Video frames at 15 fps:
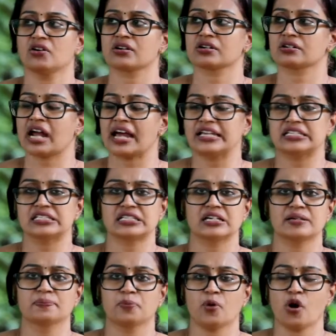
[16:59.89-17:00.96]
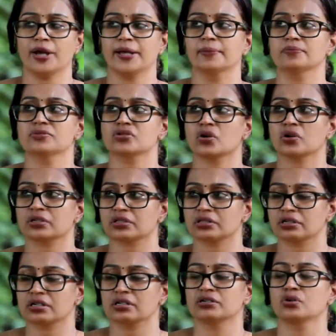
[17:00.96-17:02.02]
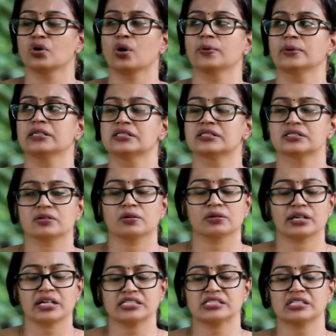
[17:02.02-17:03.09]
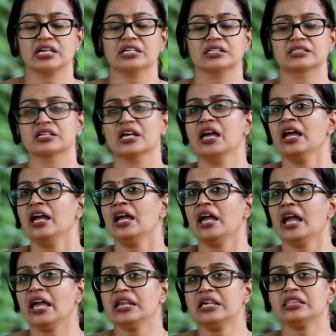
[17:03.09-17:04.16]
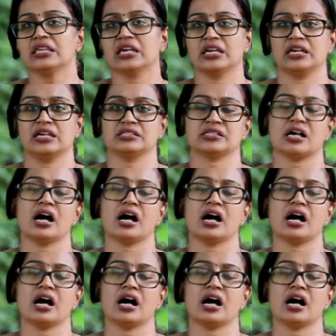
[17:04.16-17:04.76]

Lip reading: or writing poems, or novels, or essays. Anything is